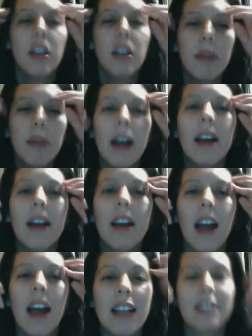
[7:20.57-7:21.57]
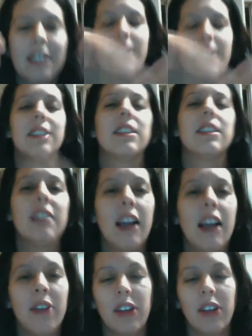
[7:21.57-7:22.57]
But I said this
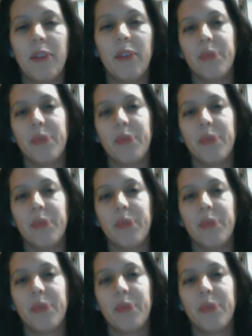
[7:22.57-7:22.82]
I was like,